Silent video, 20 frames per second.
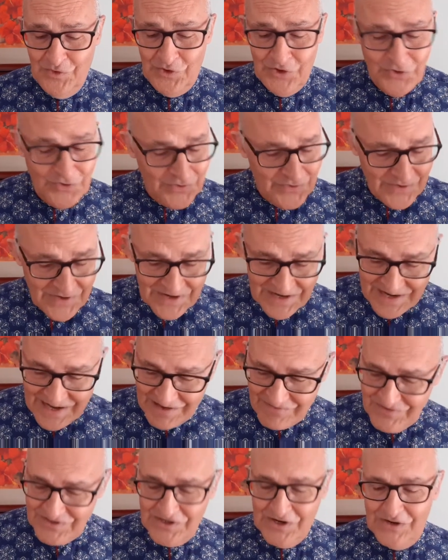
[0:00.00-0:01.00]
You
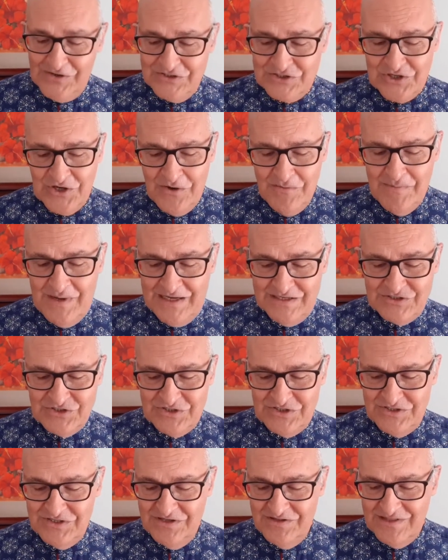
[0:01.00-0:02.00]
never know so
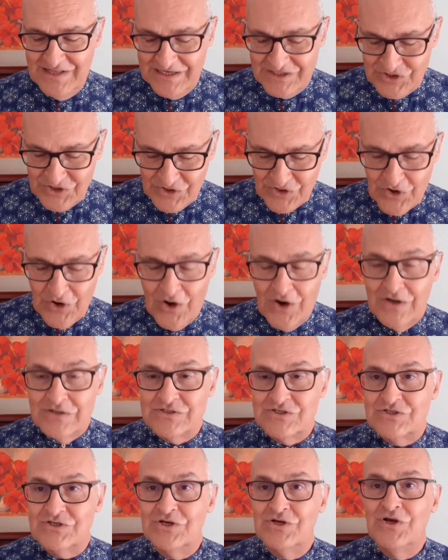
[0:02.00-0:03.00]
much that you
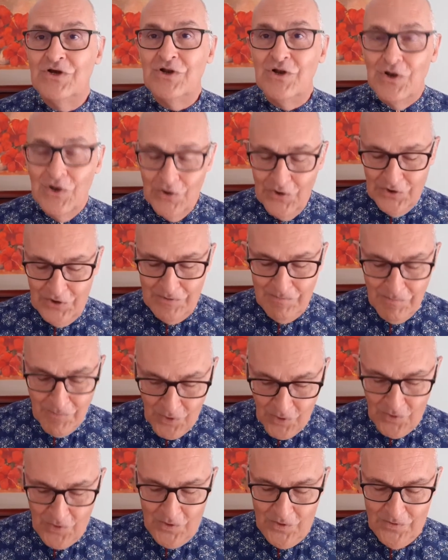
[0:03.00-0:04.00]
can't learn
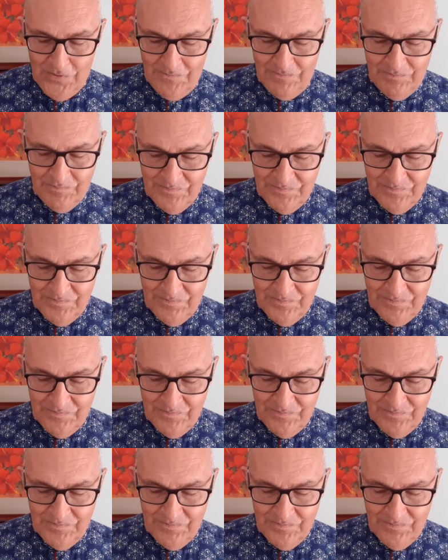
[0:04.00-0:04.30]
more.